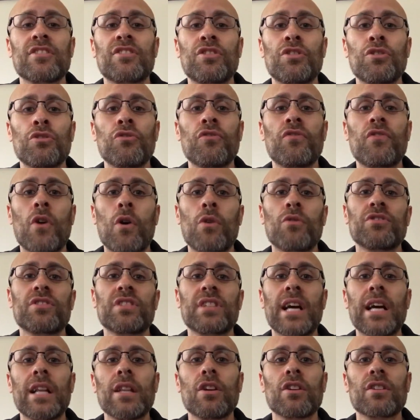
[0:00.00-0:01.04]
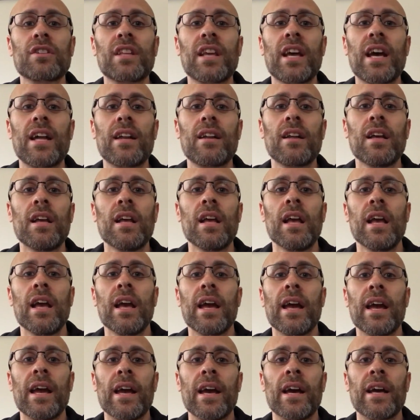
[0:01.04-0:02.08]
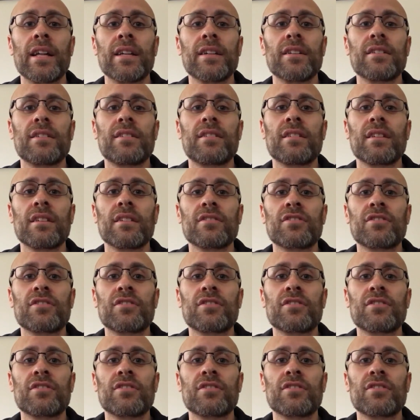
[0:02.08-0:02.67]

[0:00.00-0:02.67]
the two phones that I looked at. And